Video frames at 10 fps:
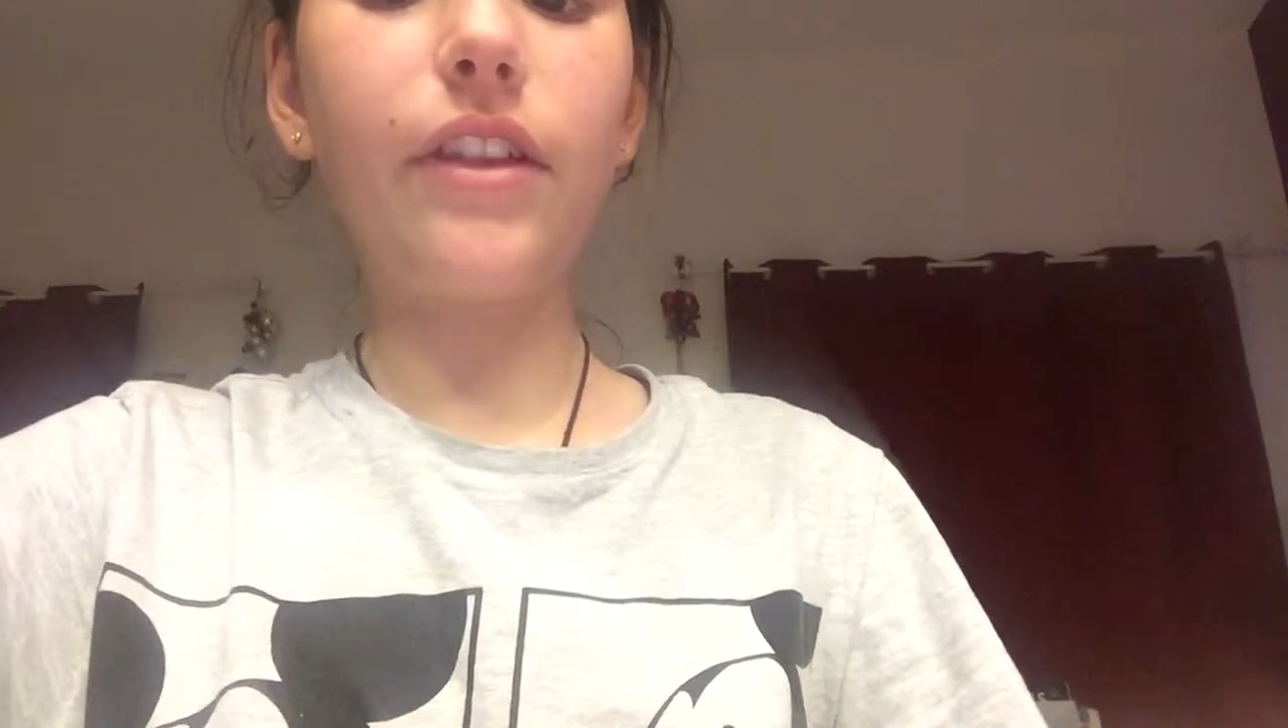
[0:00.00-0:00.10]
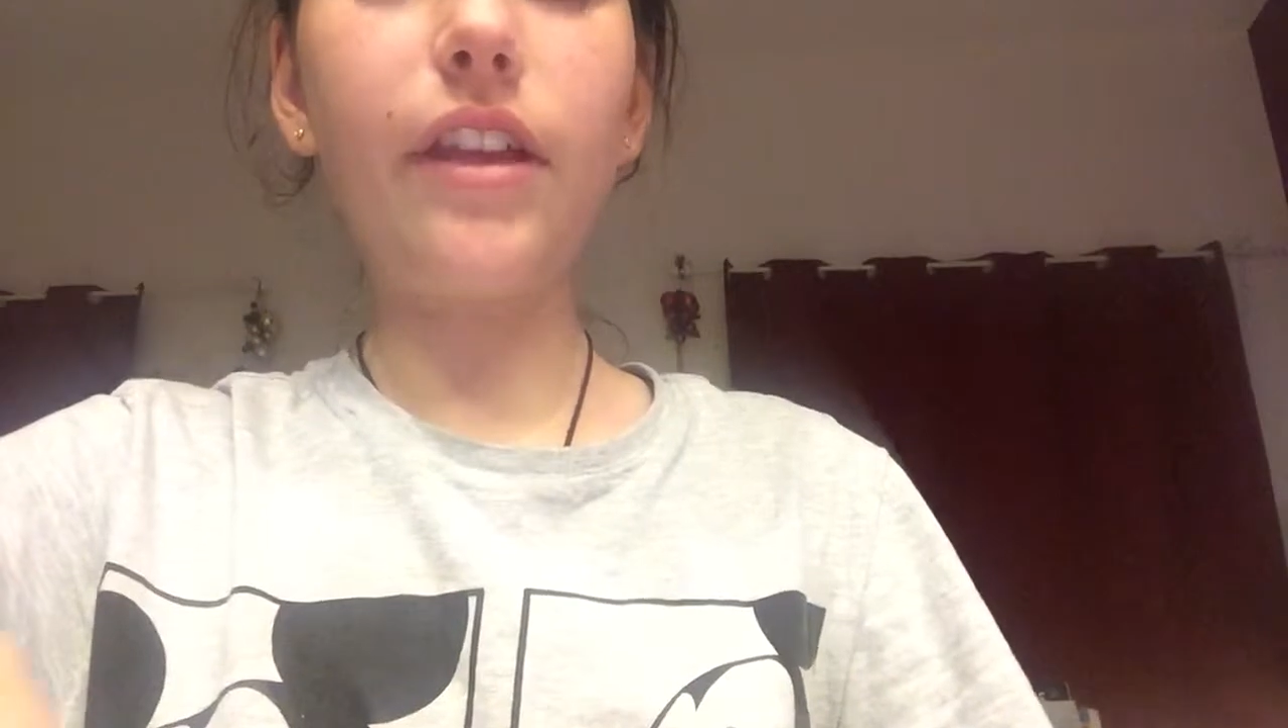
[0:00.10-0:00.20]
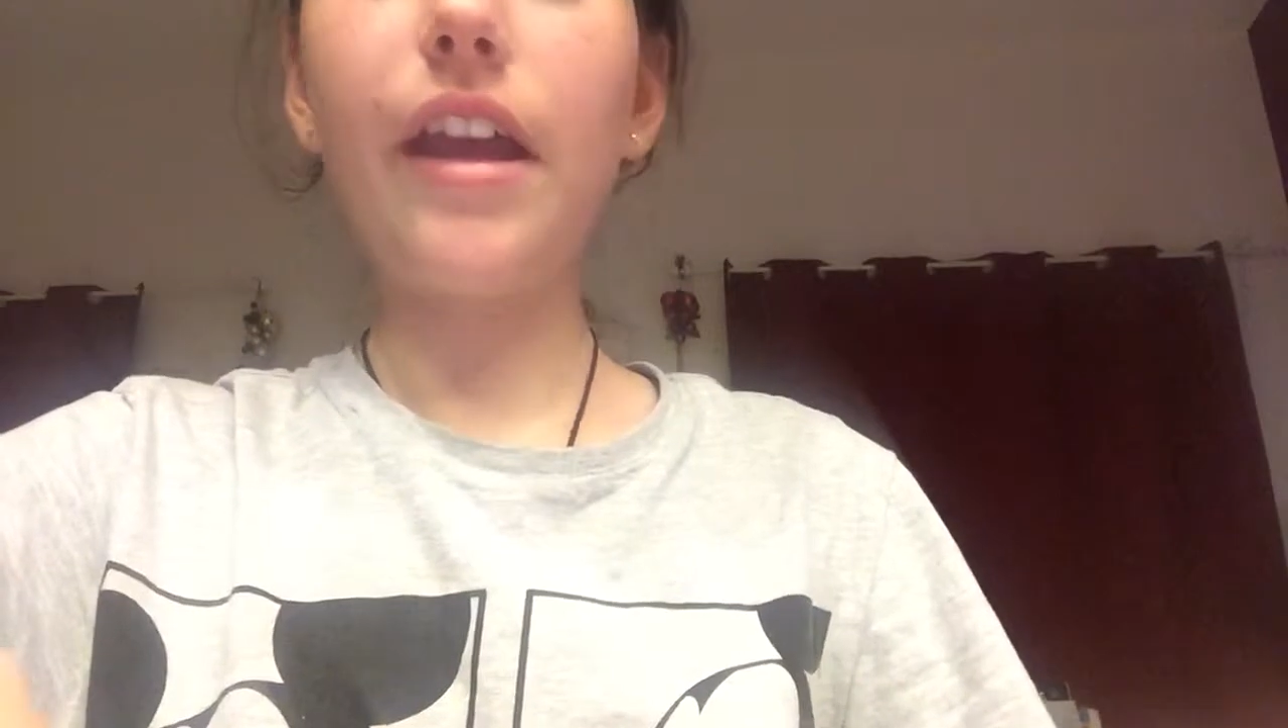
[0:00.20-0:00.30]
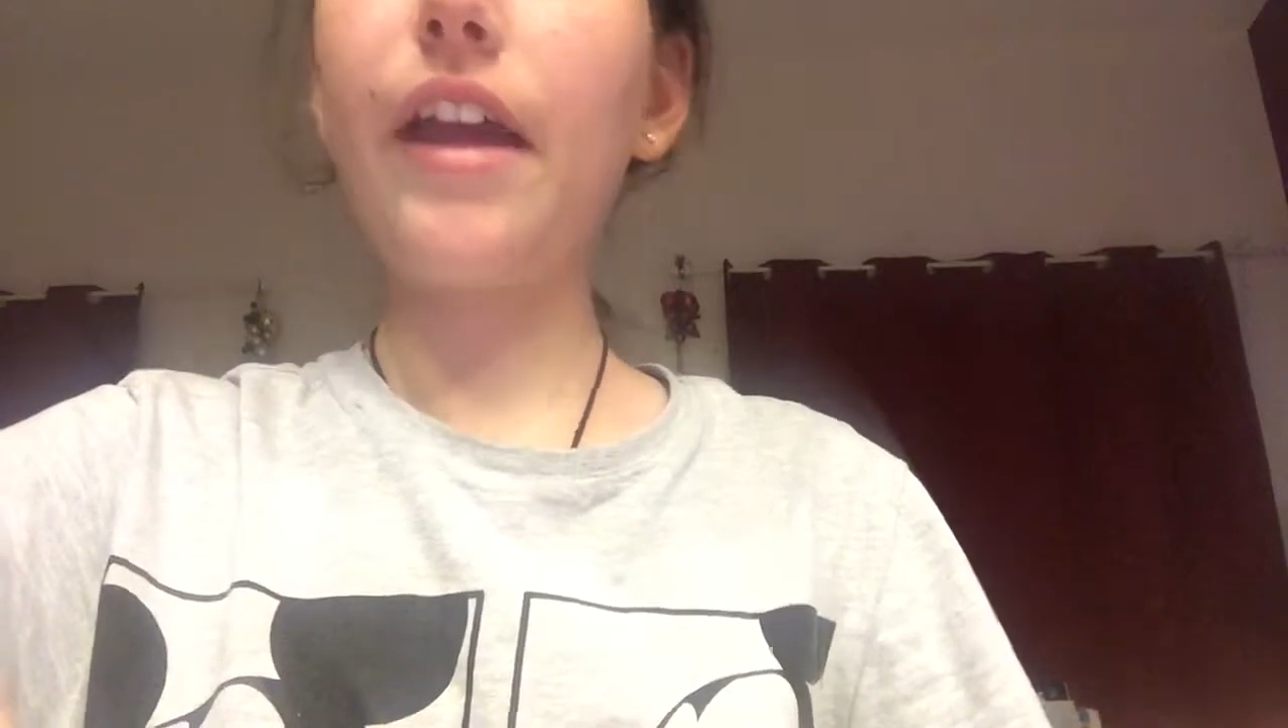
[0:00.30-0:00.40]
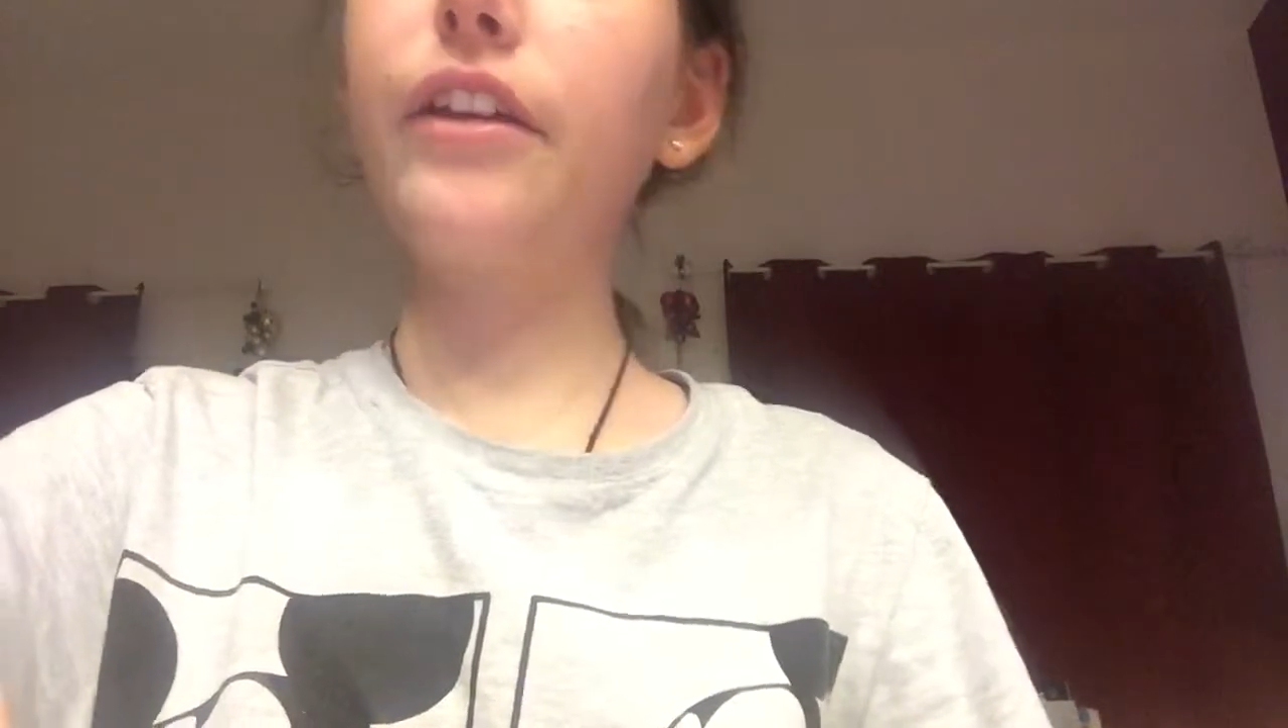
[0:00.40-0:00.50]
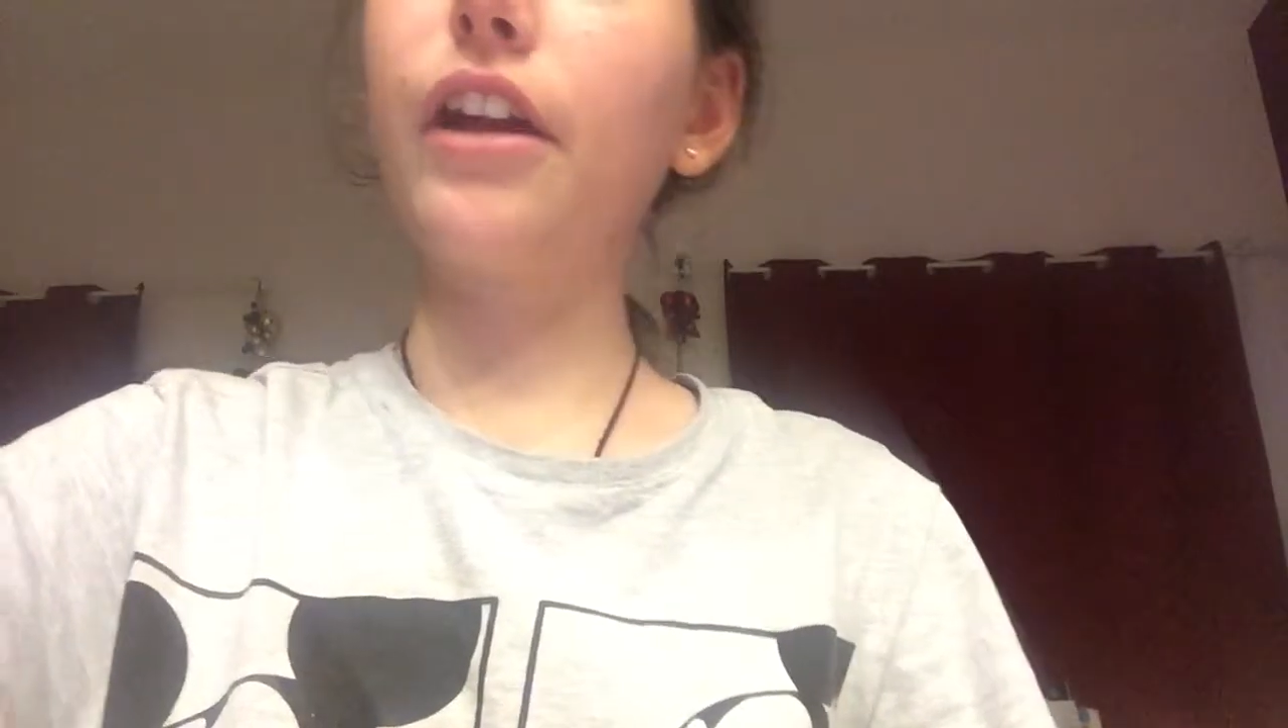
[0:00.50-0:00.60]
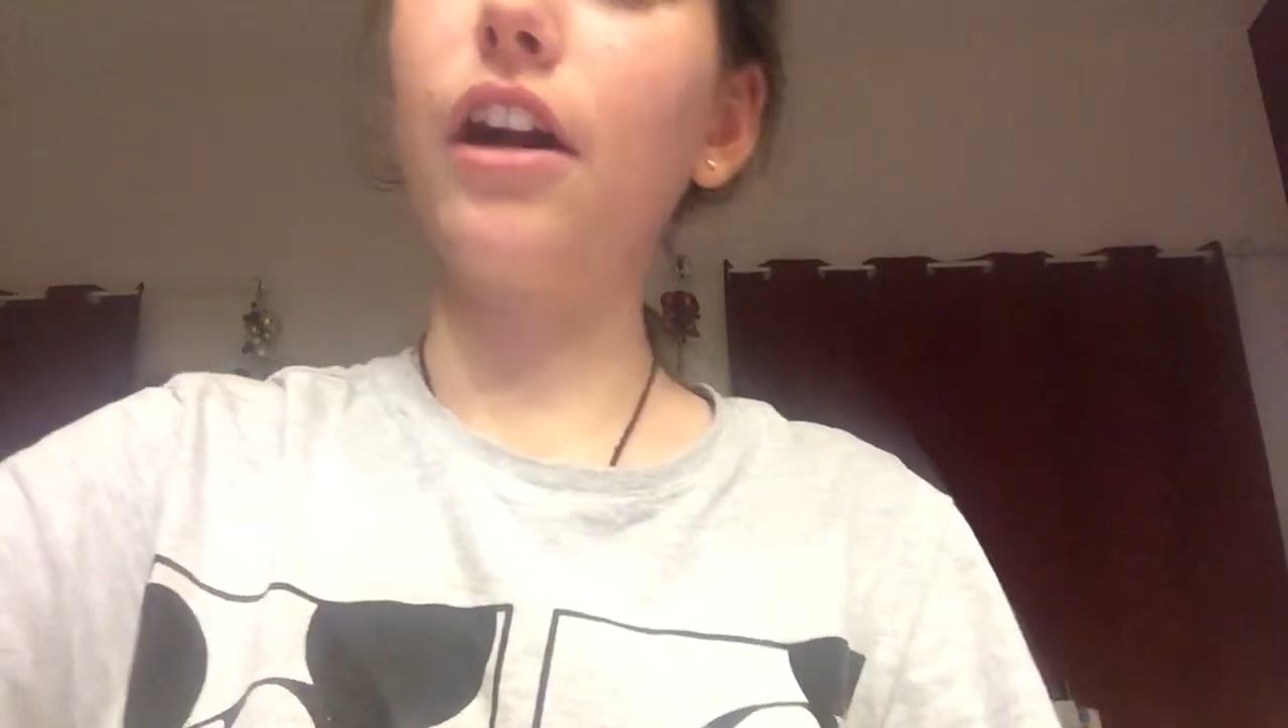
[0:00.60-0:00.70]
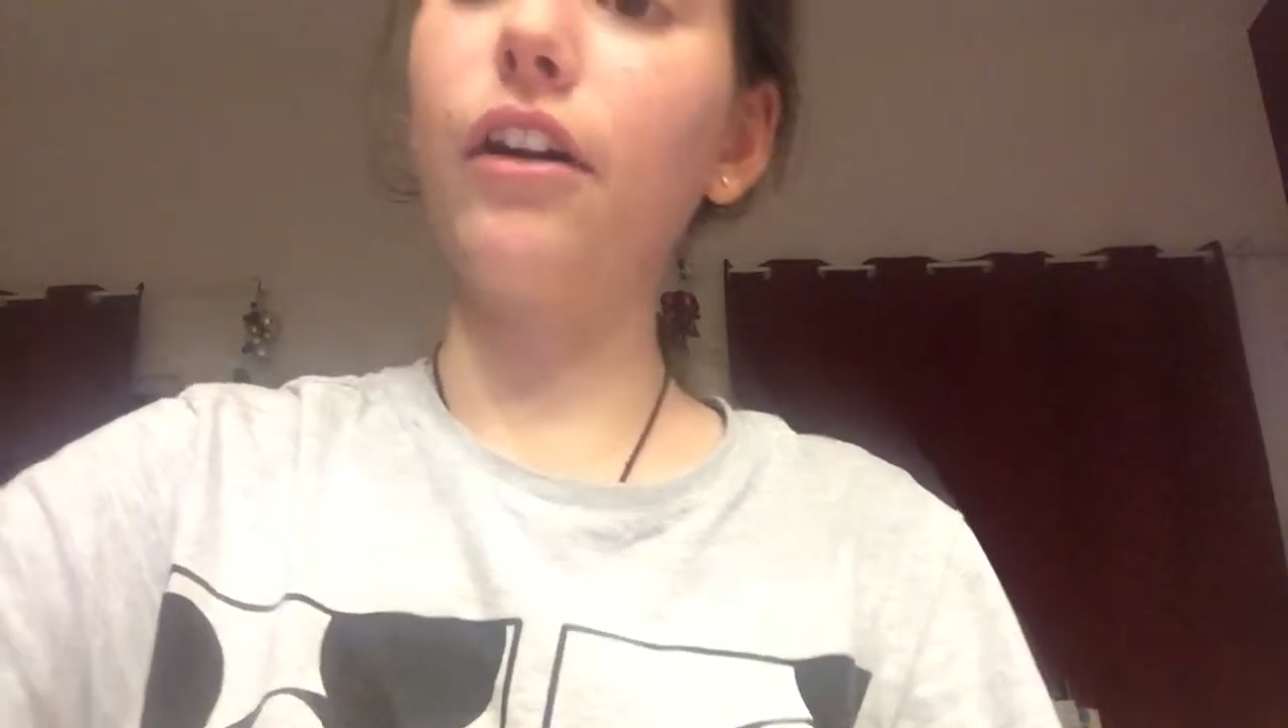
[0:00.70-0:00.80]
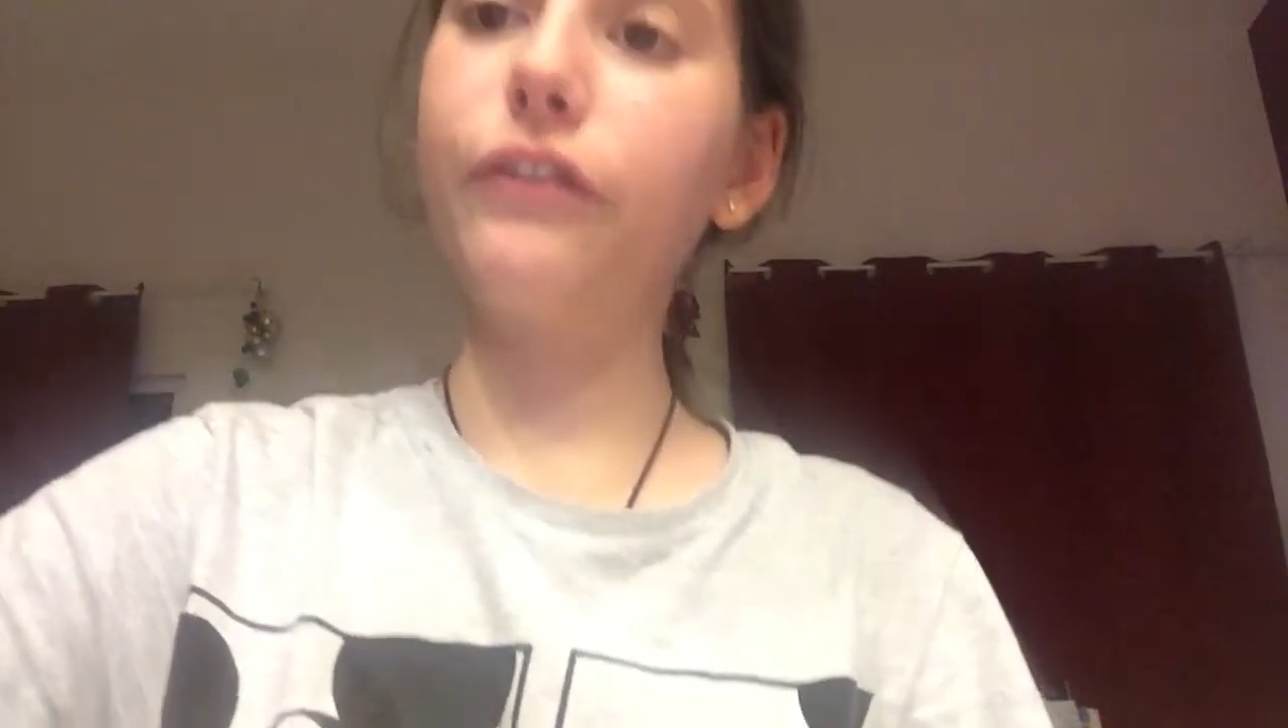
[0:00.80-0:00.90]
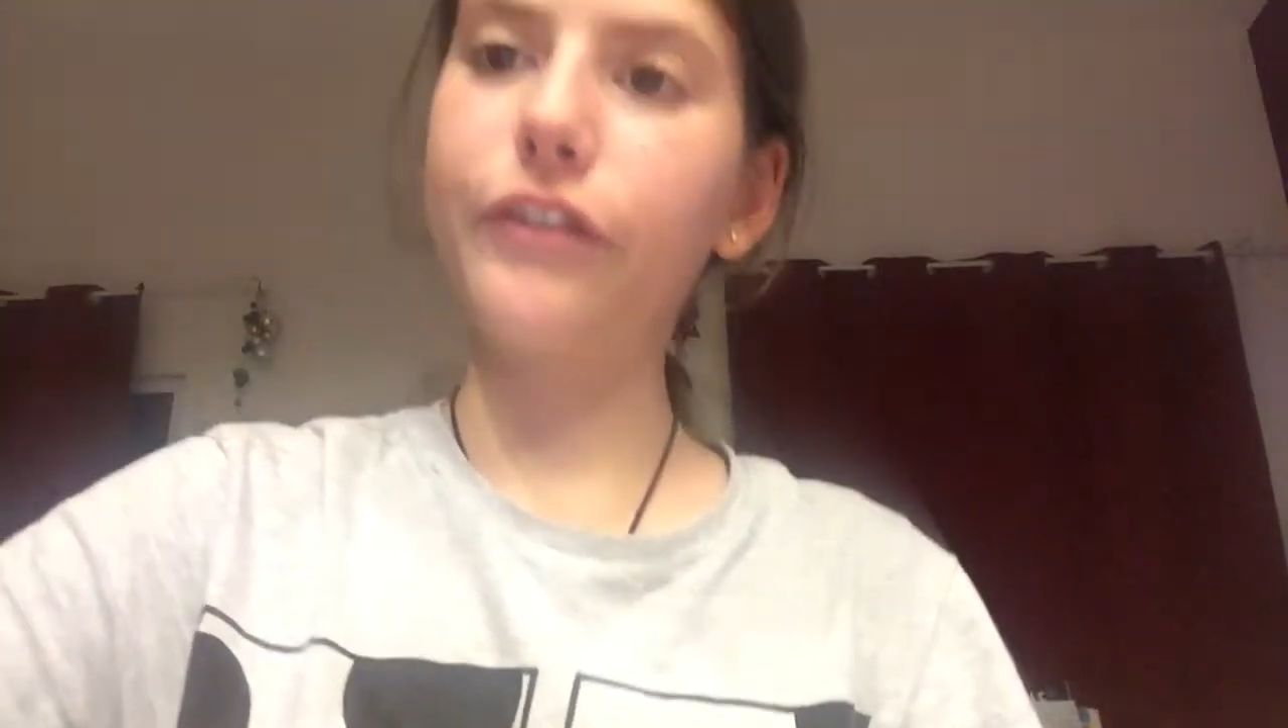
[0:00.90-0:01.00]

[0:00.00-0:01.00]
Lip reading: the end of